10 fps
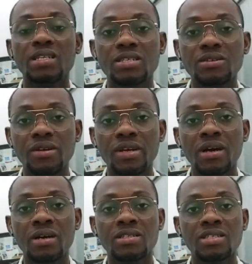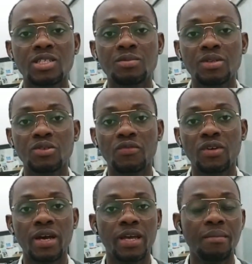anterior segment
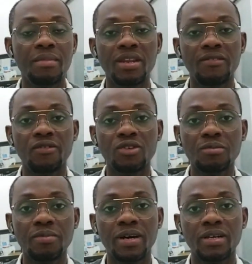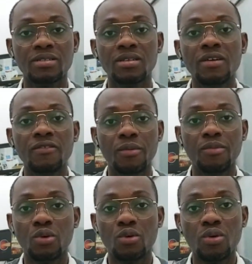of your eye, I mean the front part
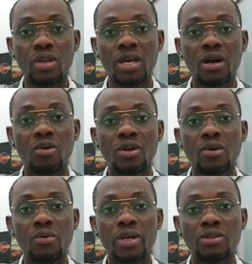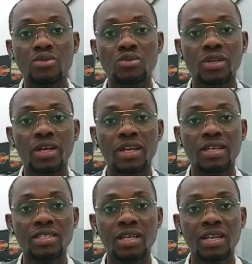from your cornea all the way to the
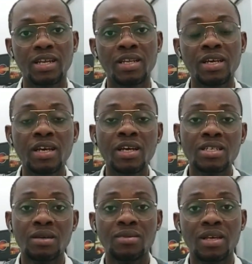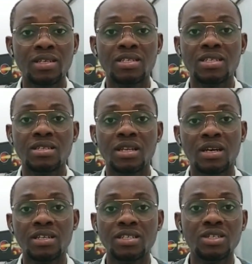lens, and then sometimes in
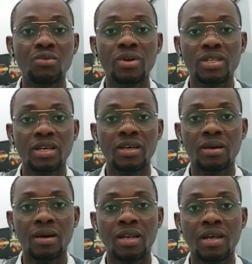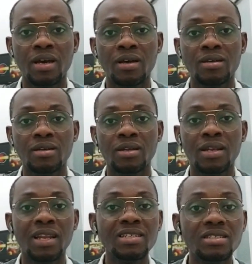addition with other
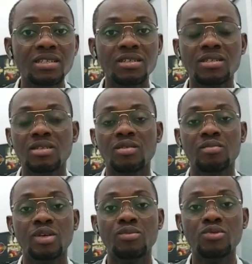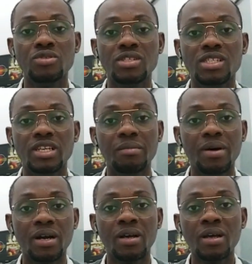lenses be able to see the
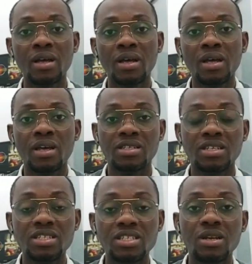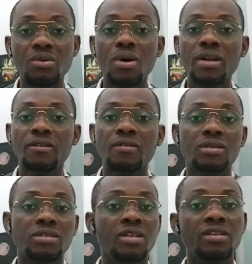back. Essentially what
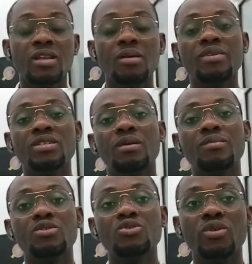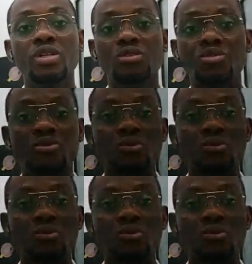slit lamp exam is doing is